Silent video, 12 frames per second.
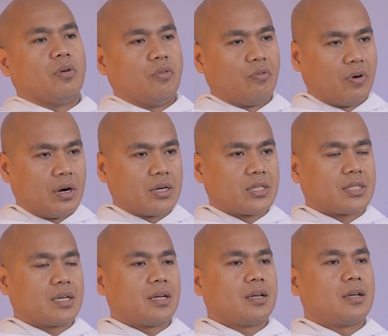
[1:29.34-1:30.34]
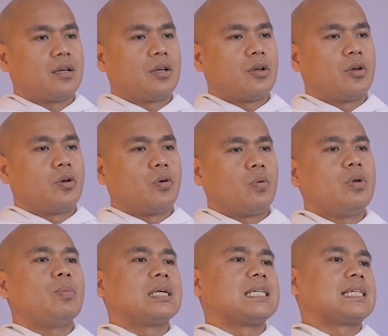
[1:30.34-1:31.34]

First, we must